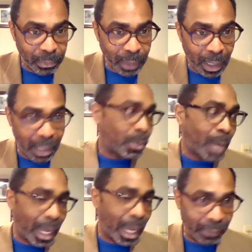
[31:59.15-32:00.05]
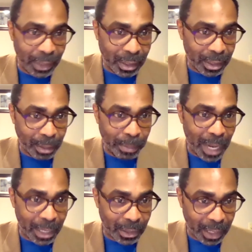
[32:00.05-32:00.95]
His wife is the
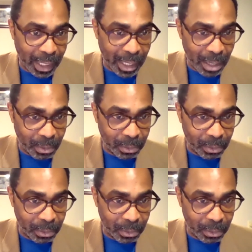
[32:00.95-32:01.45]
pastor there now.